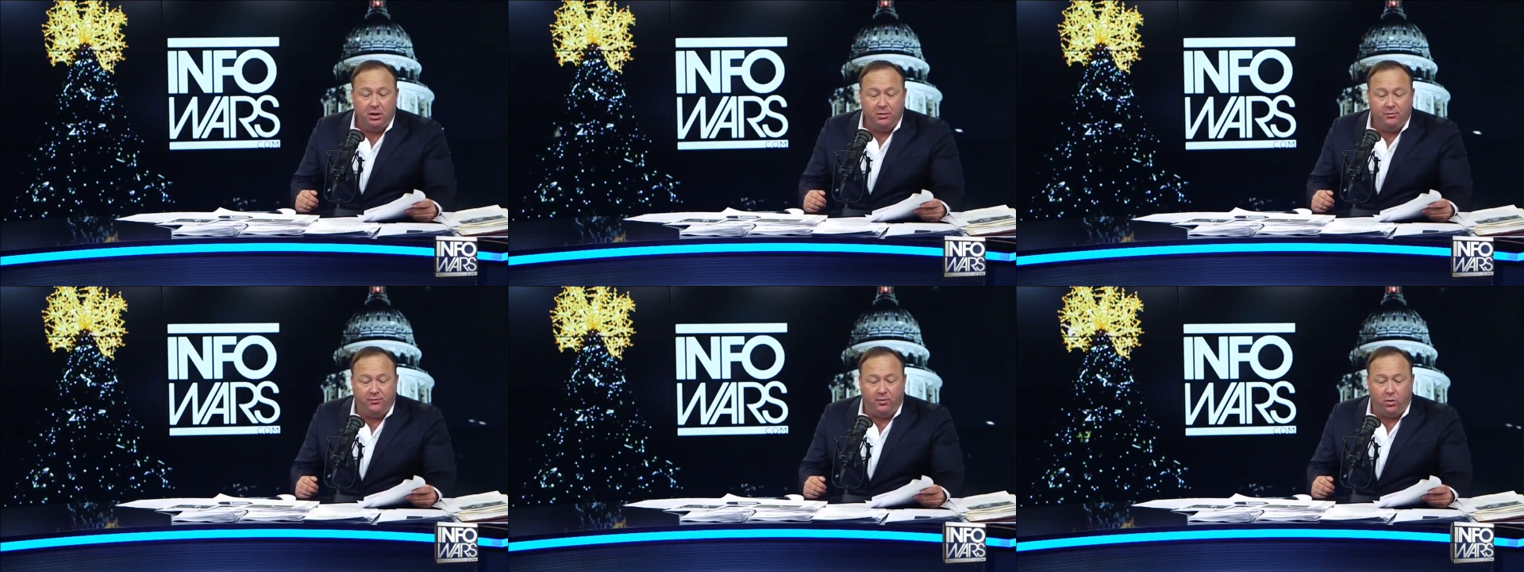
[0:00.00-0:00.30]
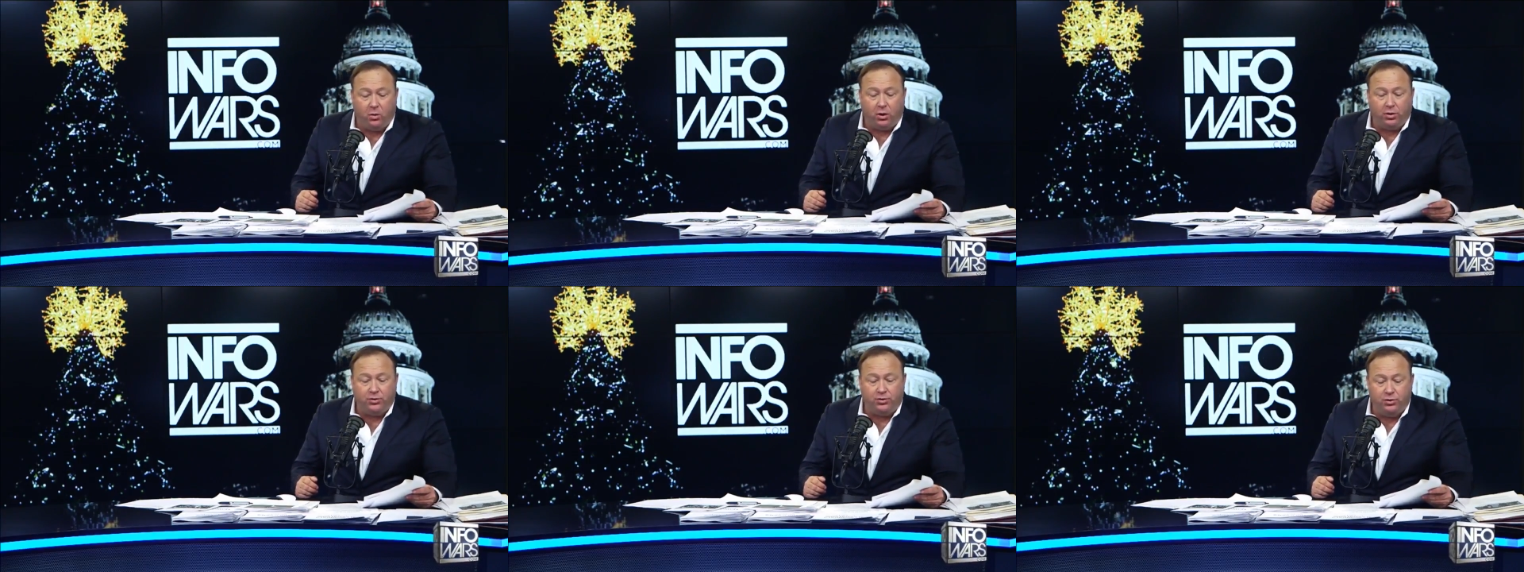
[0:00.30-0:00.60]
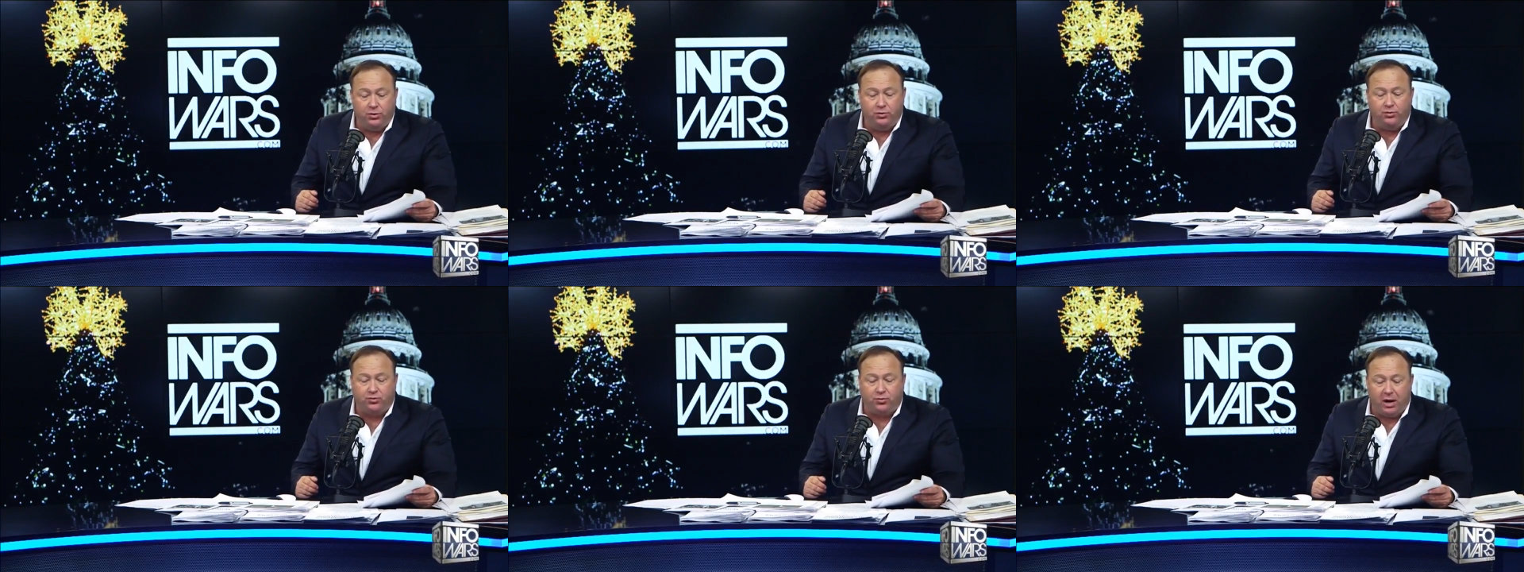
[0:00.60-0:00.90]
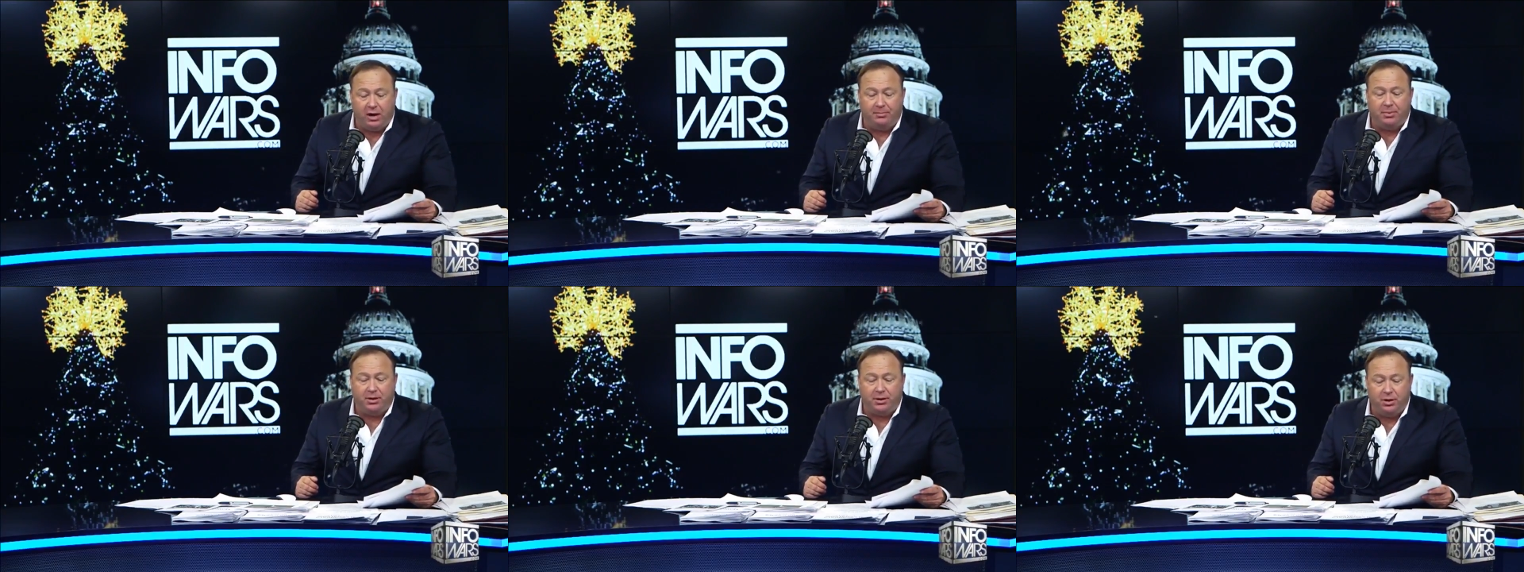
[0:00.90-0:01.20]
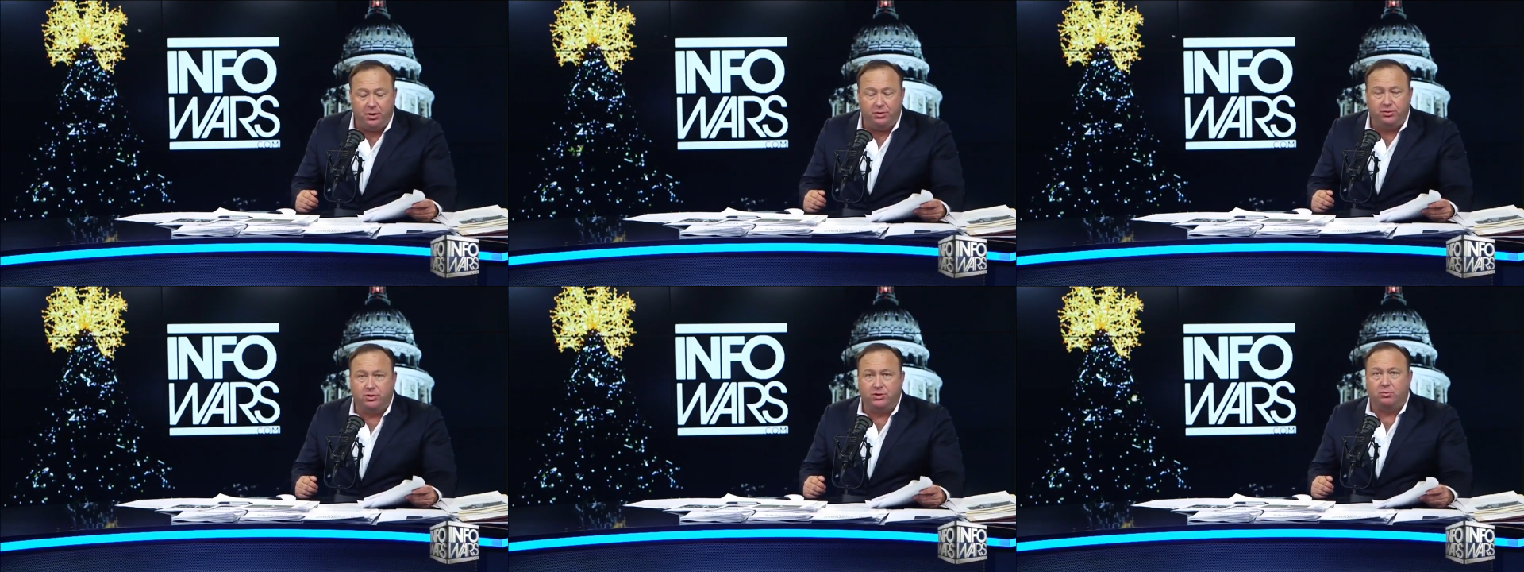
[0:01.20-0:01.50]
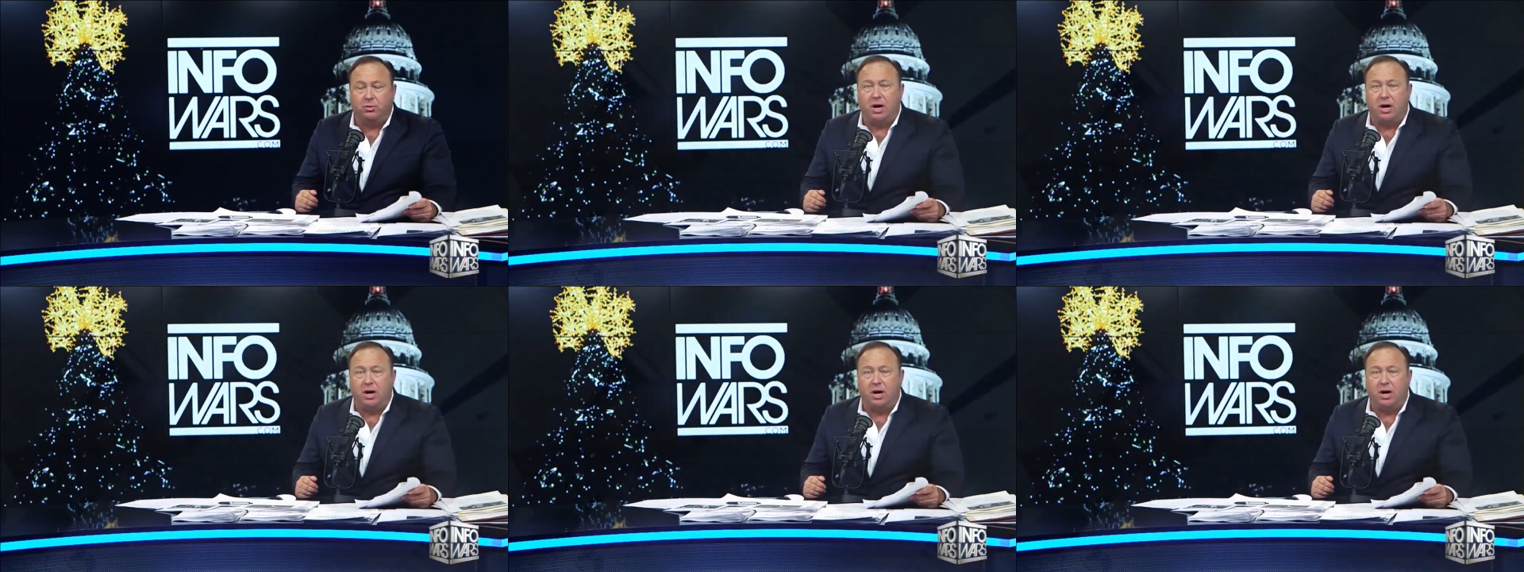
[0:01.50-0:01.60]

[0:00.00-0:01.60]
for 2 Trump accusers.